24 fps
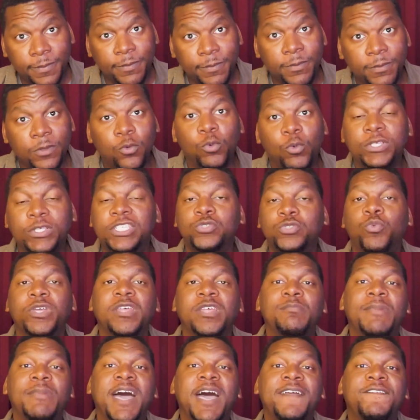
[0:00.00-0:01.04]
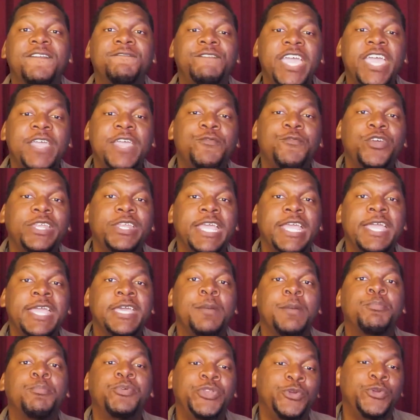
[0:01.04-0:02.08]
which is one of my favorite income
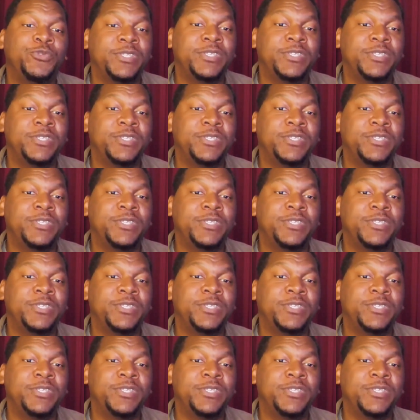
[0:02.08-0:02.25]
producing